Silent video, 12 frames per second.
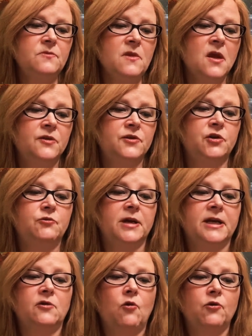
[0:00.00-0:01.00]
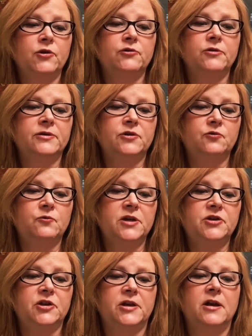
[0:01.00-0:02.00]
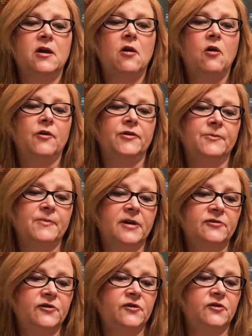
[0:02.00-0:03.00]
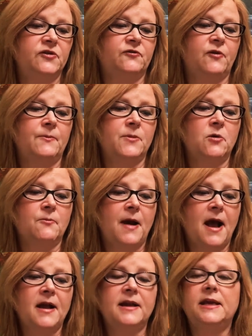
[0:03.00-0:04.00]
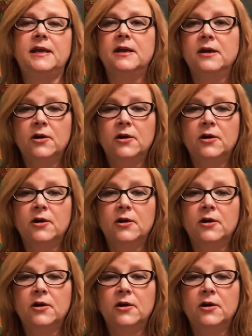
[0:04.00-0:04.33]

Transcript: Do you ignore your intuition or the messages from your body